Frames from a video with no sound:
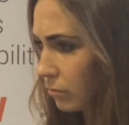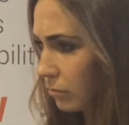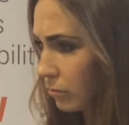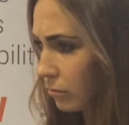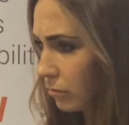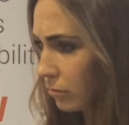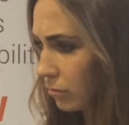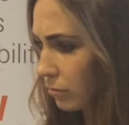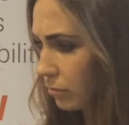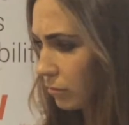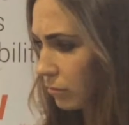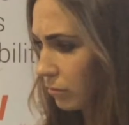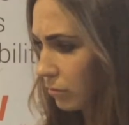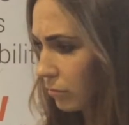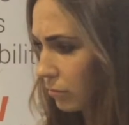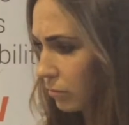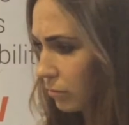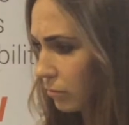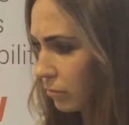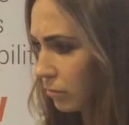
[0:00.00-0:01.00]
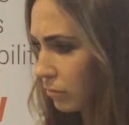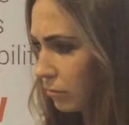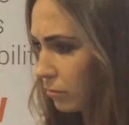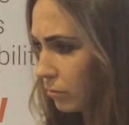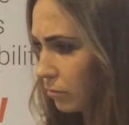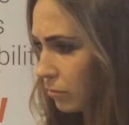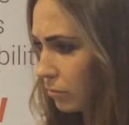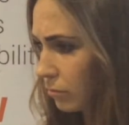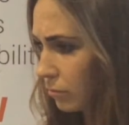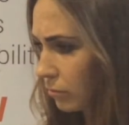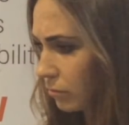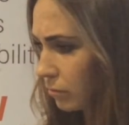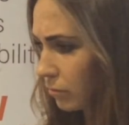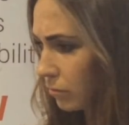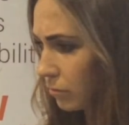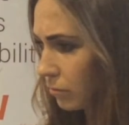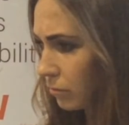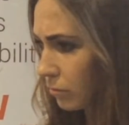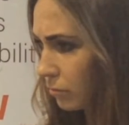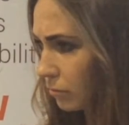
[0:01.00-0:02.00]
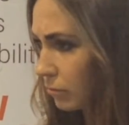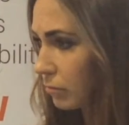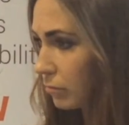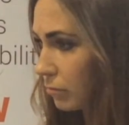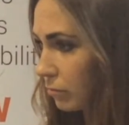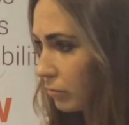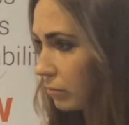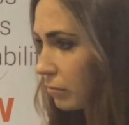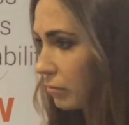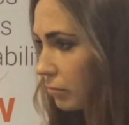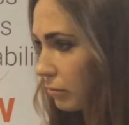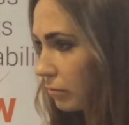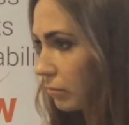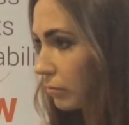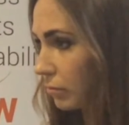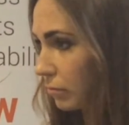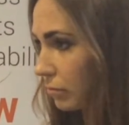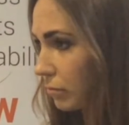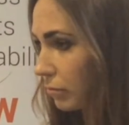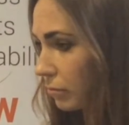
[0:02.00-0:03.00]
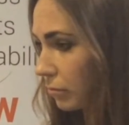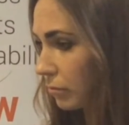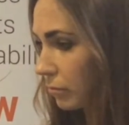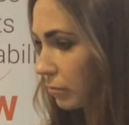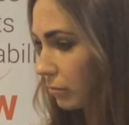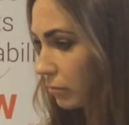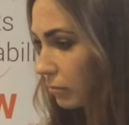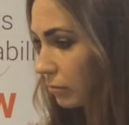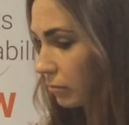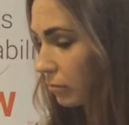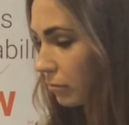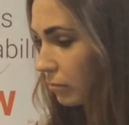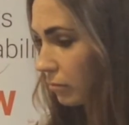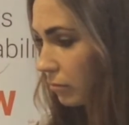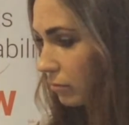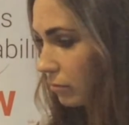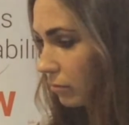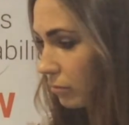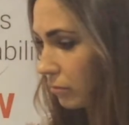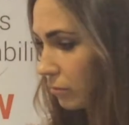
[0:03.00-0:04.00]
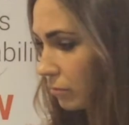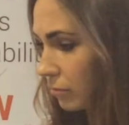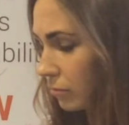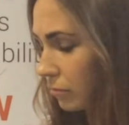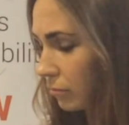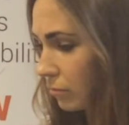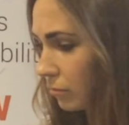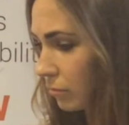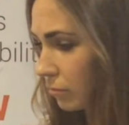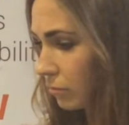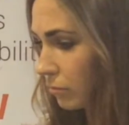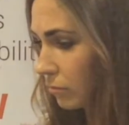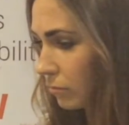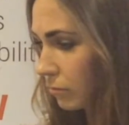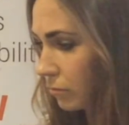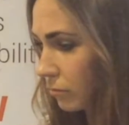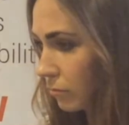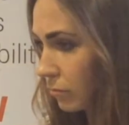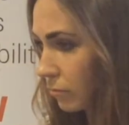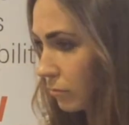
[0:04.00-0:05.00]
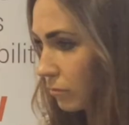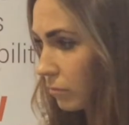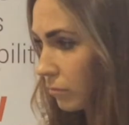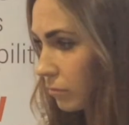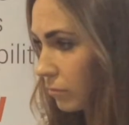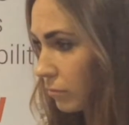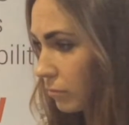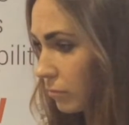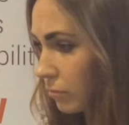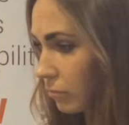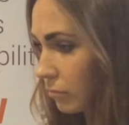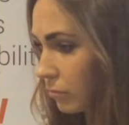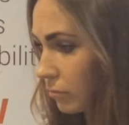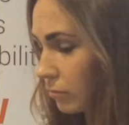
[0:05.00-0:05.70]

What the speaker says: (not speaking)